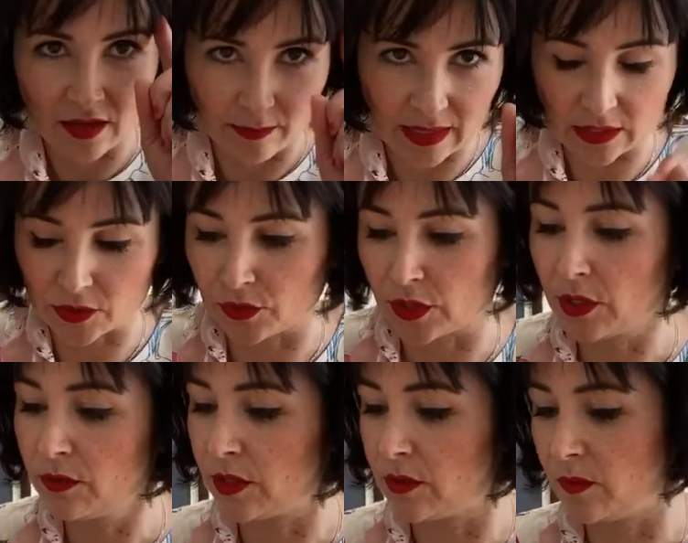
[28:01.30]
Mental
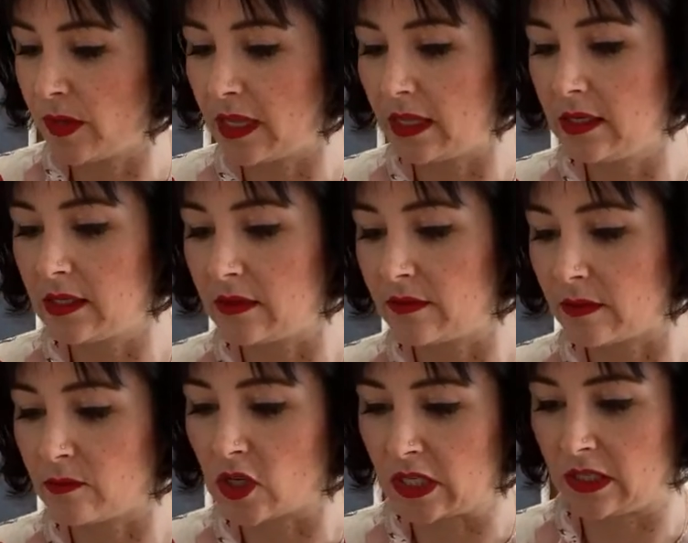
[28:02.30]
note, don't wear this if
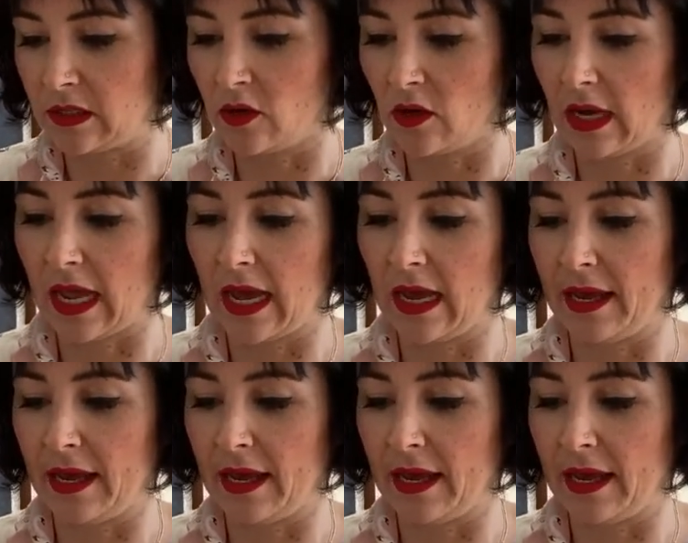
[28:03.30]
I'm trying to not let her